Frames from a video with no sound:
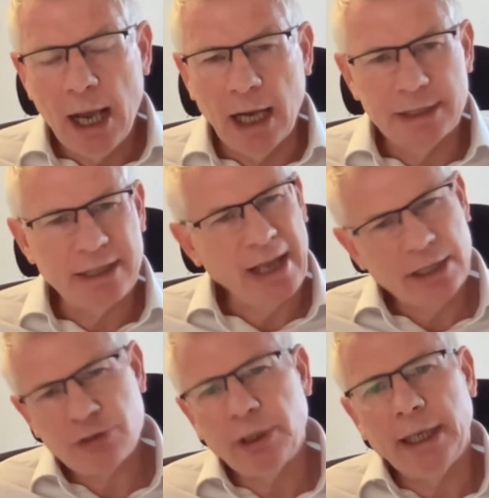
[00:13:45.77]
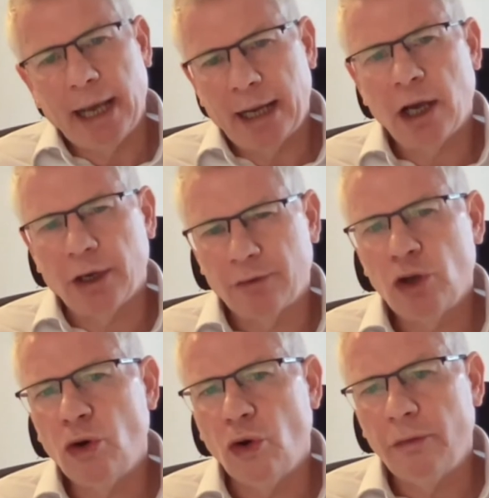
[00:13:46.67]
So that's really our kind of
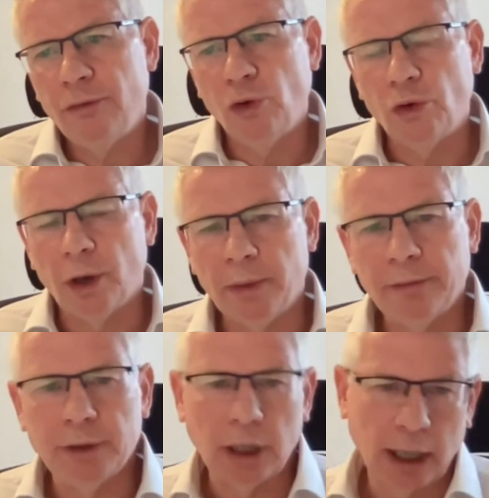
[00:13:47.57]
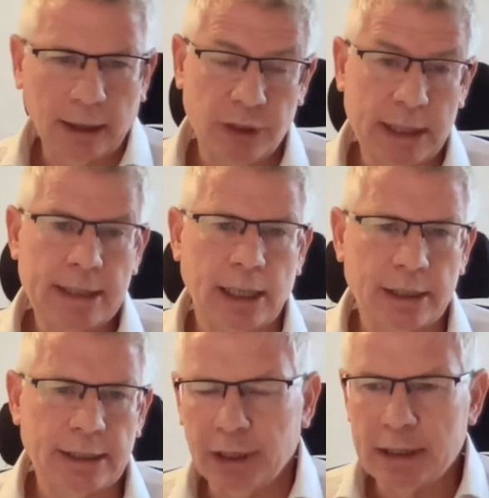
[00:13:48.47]
core forum, if you like, to
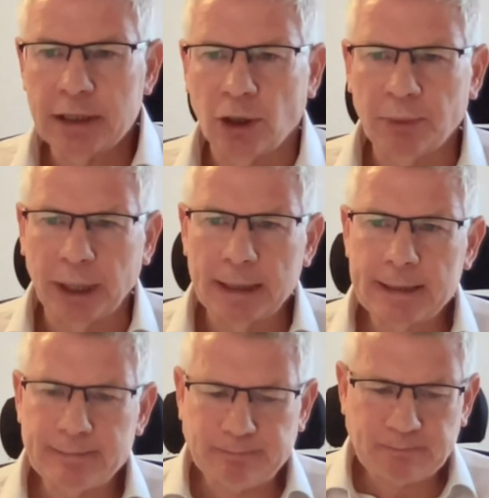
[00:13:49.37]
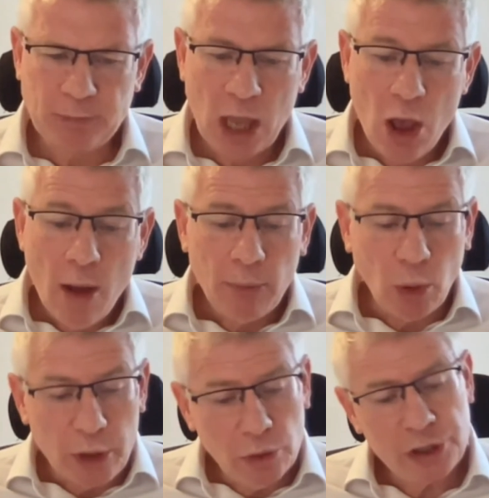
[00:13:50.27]
discuss these topics.
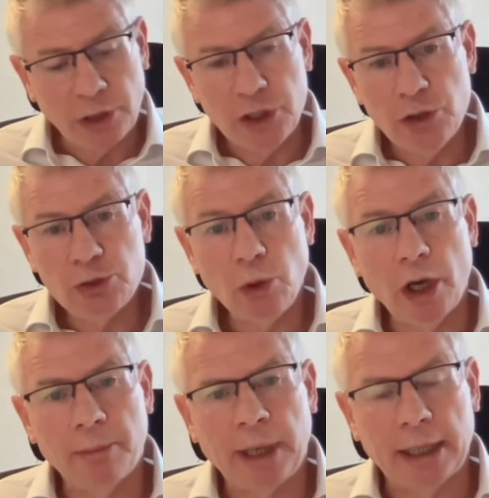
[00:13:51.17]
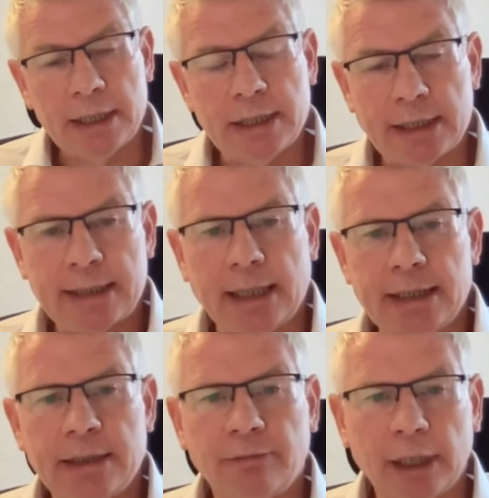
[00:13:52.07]
But we also use Workplace
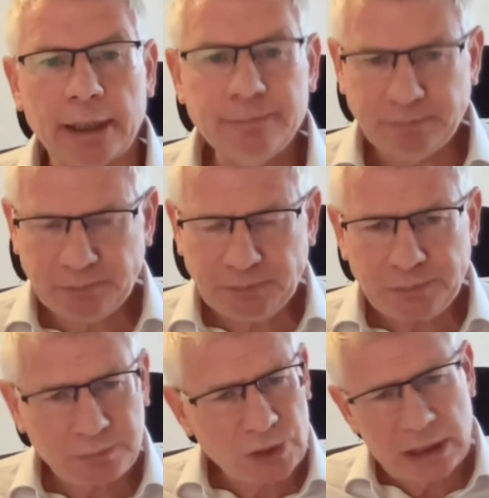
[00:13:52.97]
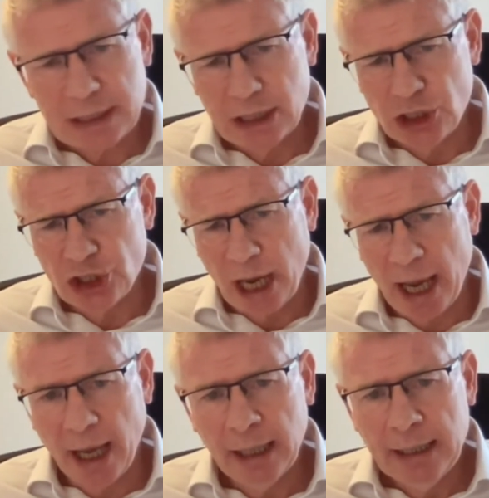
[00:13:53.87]
extensively to
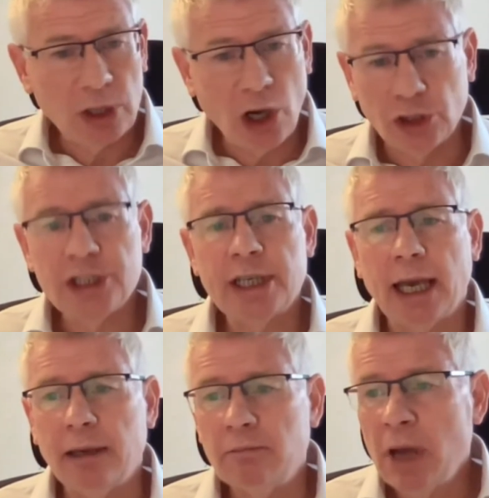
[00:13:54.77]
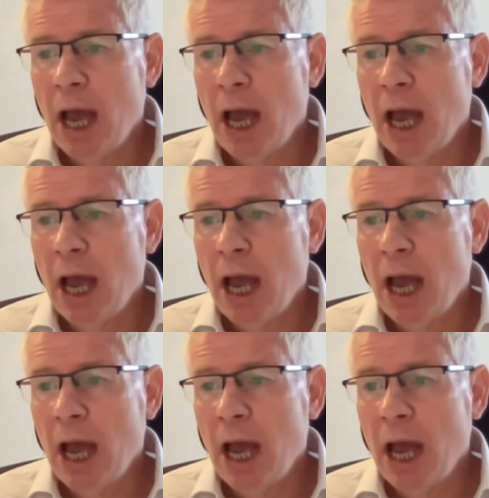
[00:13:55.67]
share content,